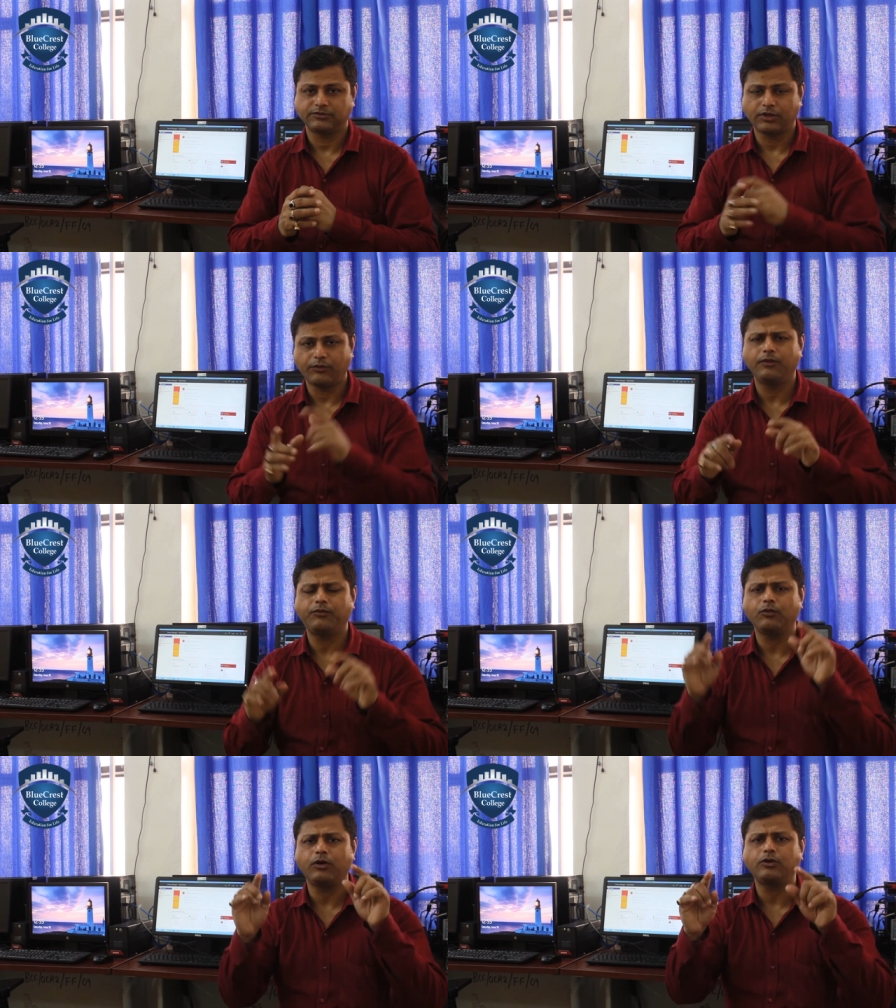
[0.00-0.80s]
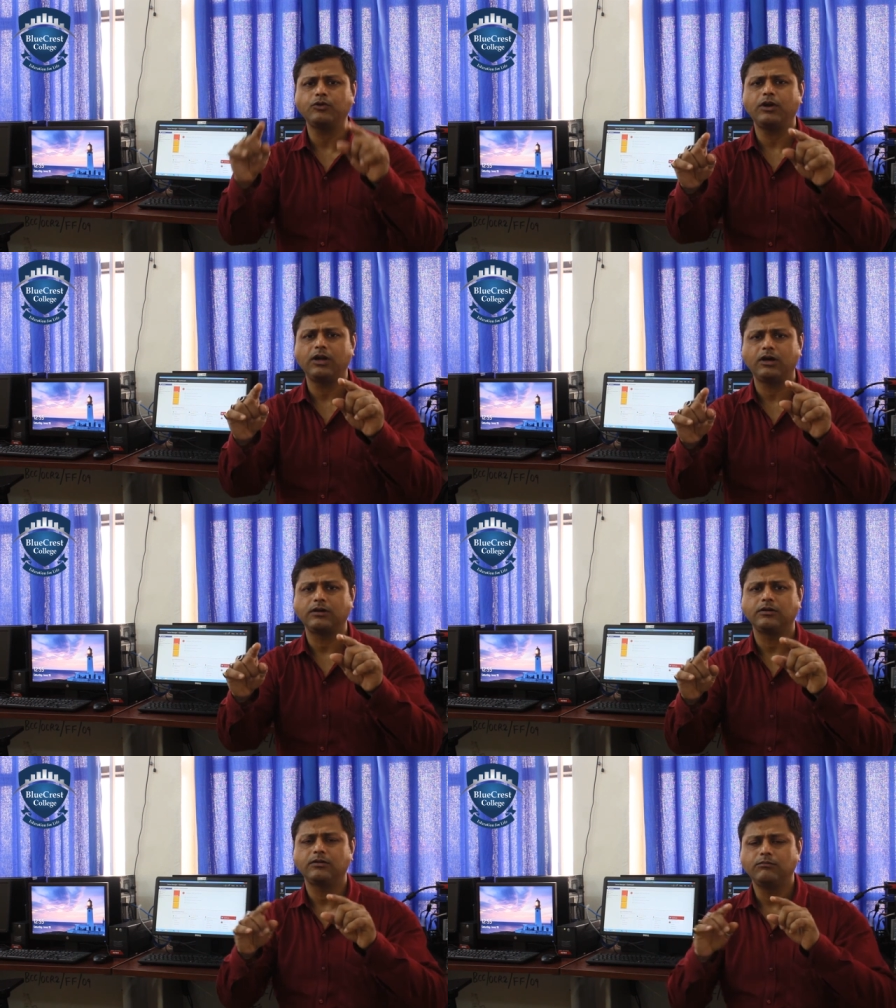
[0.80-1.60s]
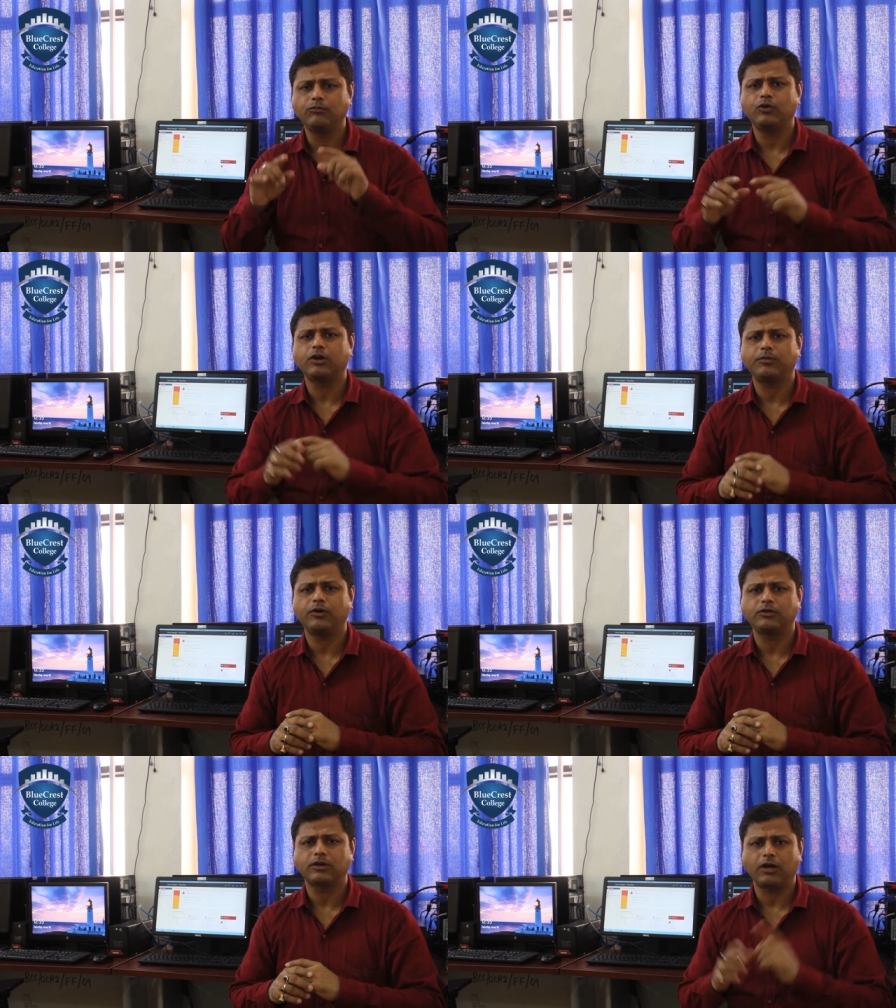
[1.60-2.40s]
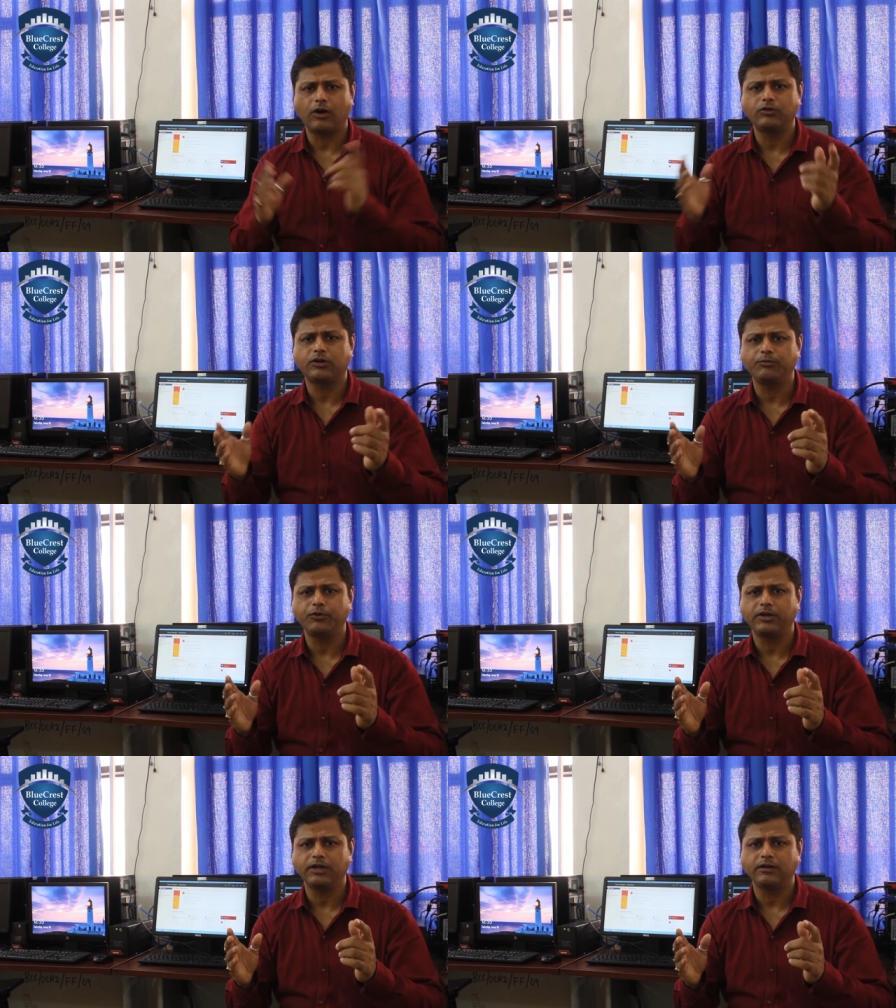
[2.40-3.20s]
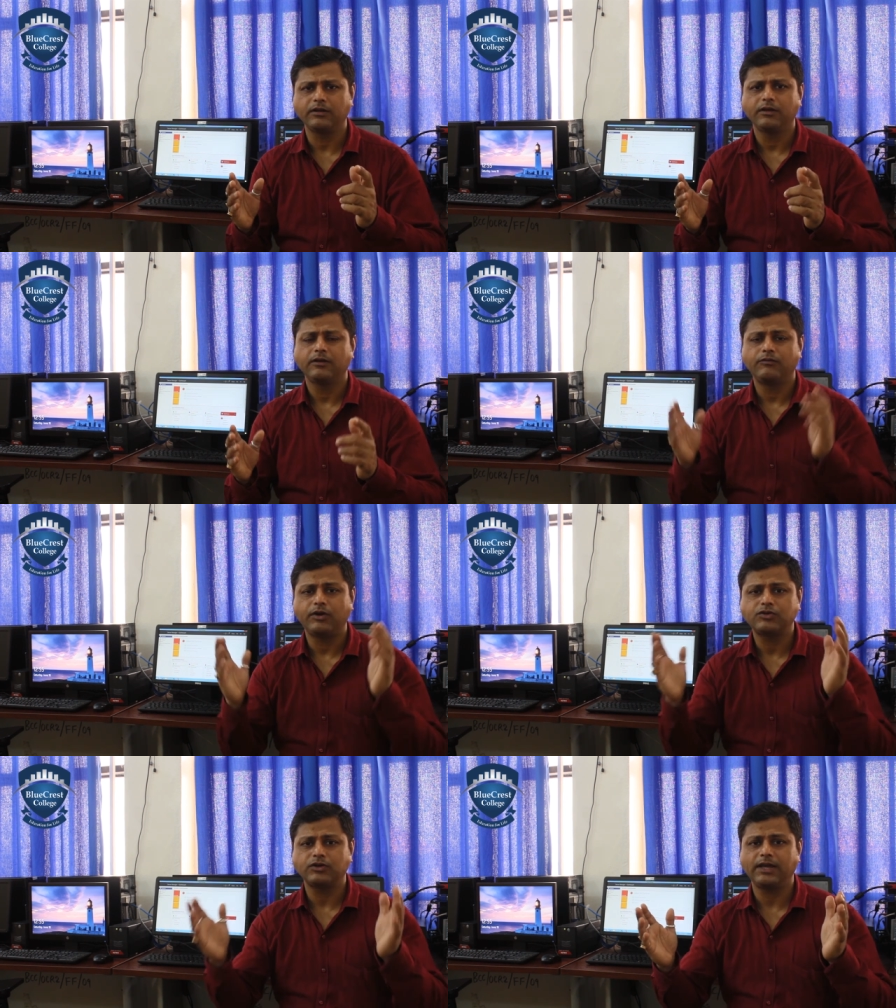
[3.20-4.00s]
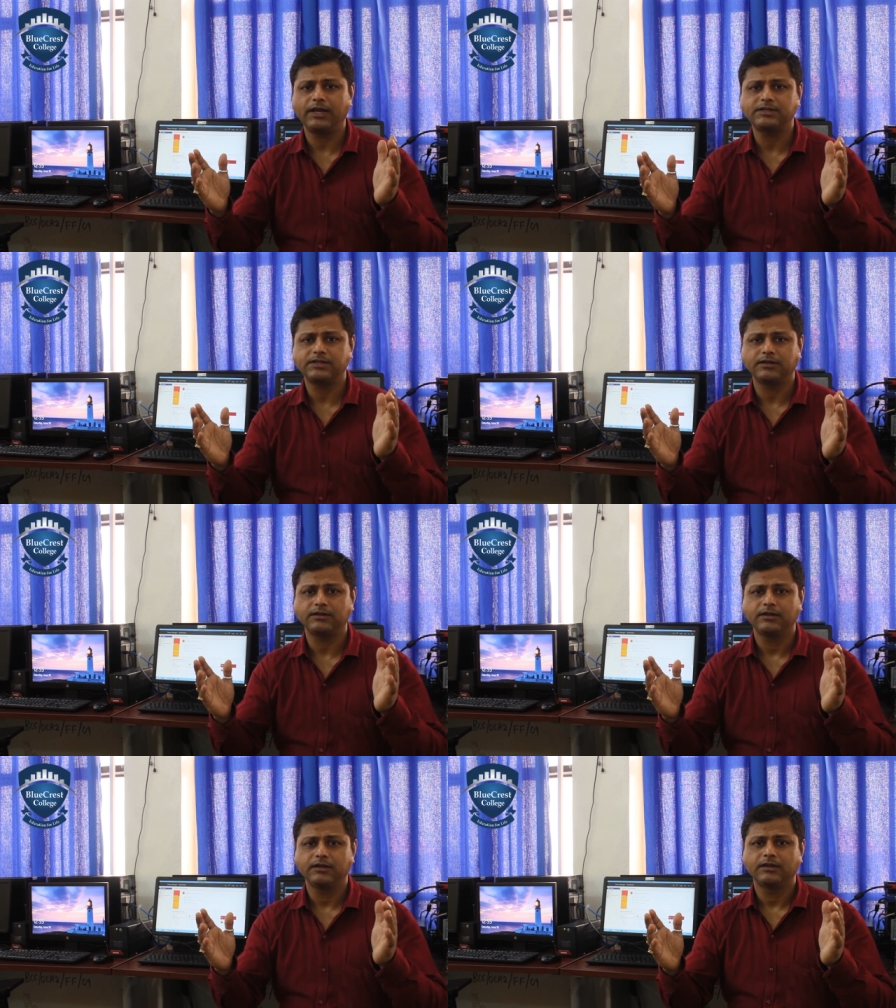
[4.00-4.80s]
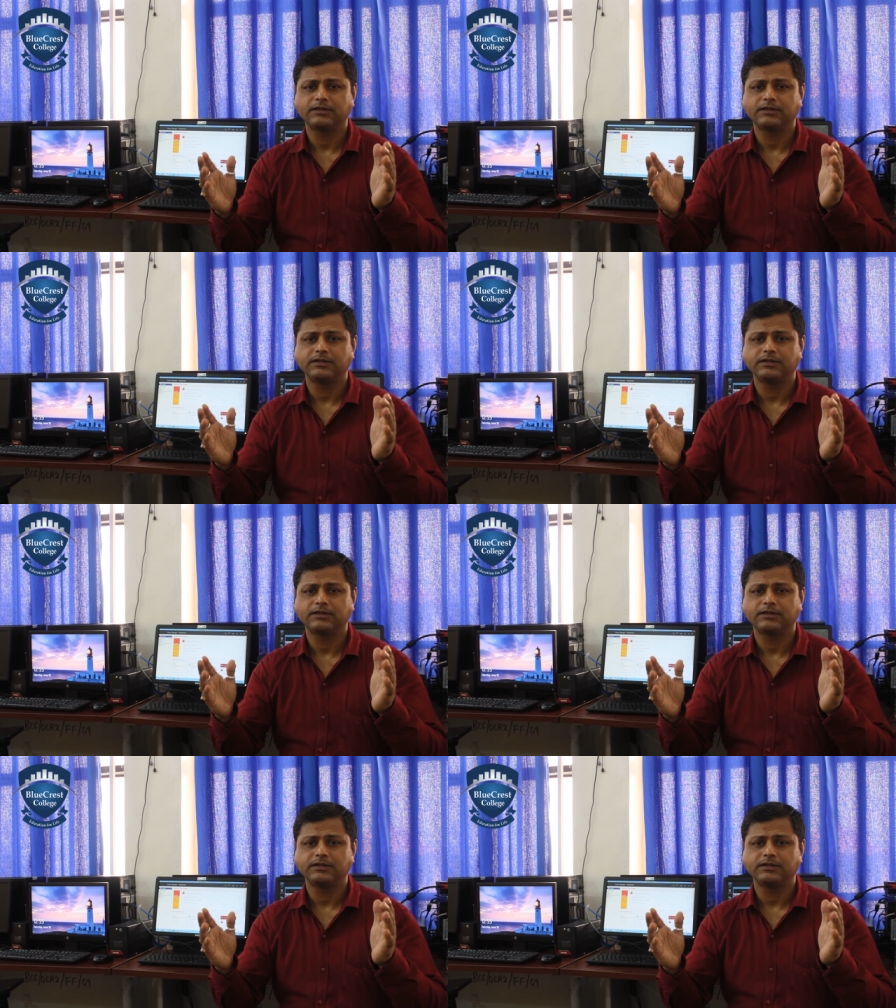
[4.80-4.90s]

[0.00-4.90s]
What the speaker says: So if you want to learn more about cloud computing, virtualization,